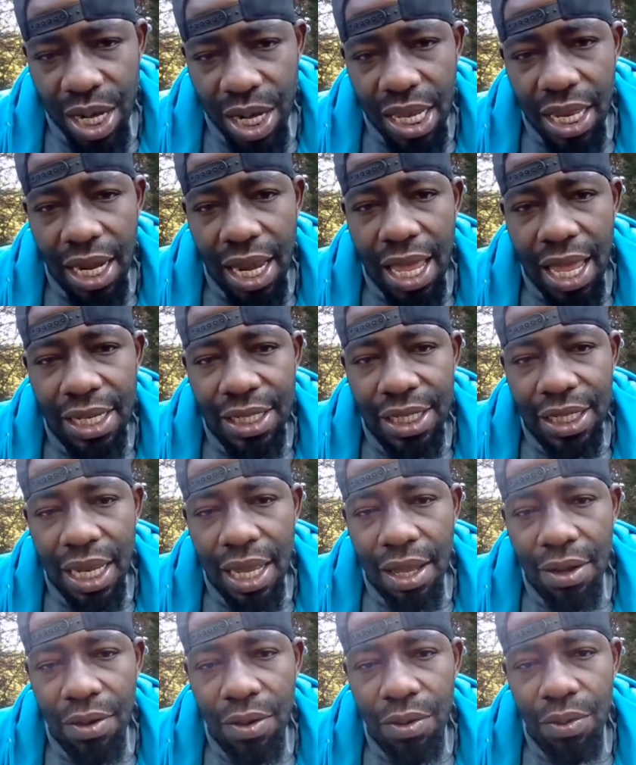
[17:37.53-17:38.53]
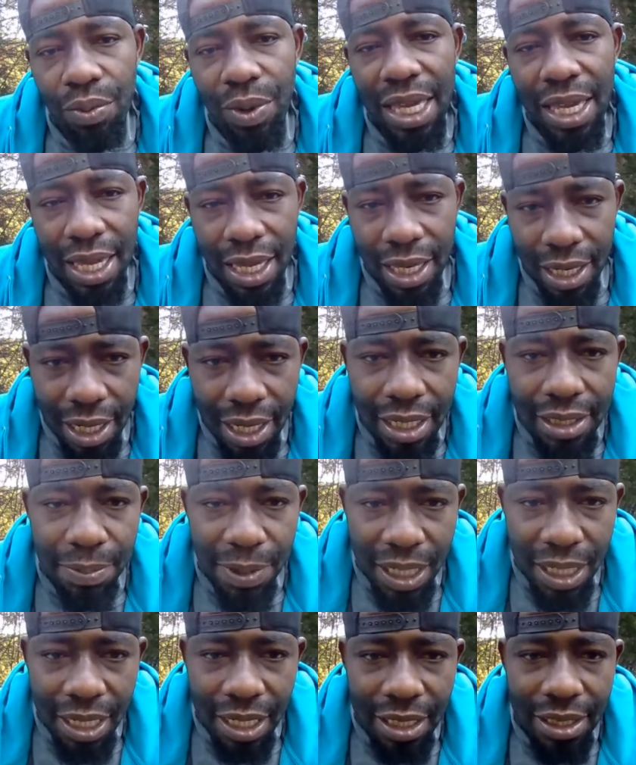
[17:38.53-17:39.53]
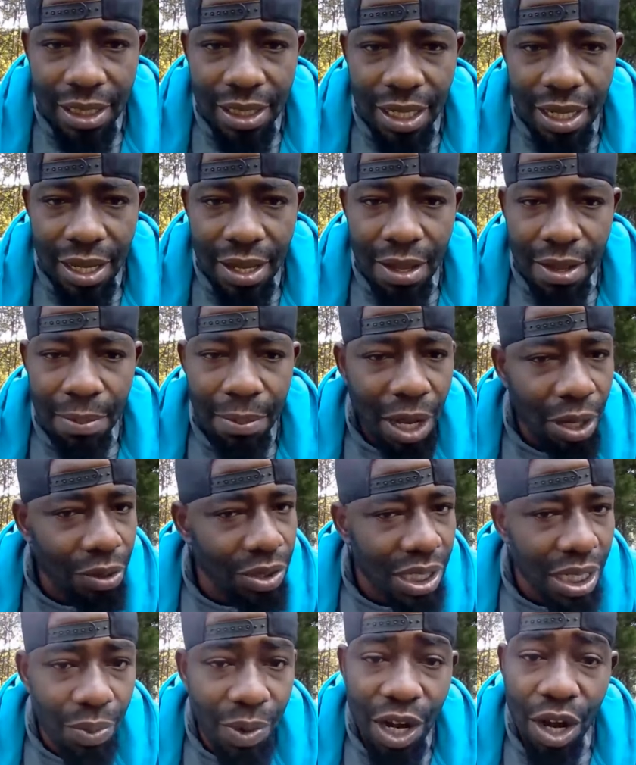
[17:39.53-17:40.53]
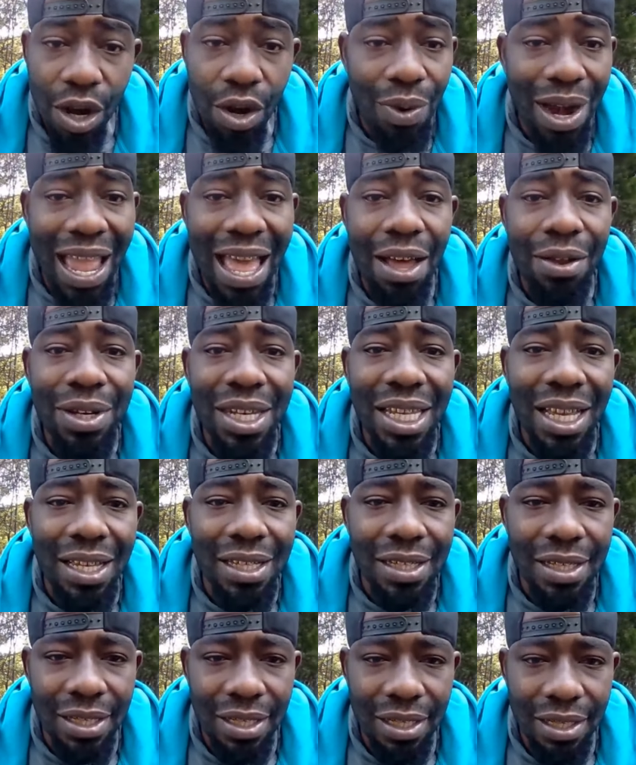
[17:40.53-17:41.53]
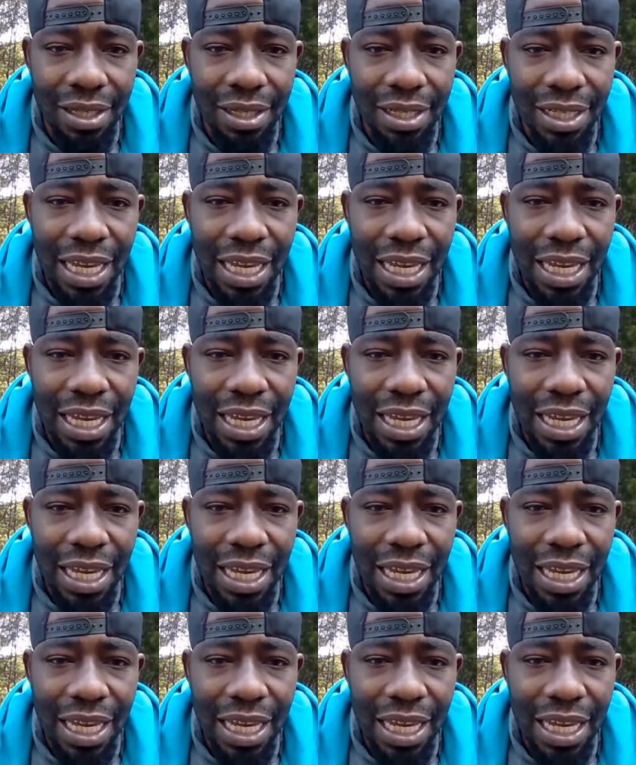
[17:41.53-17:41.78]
Realize, y'all, we kill us because mostly we're around us.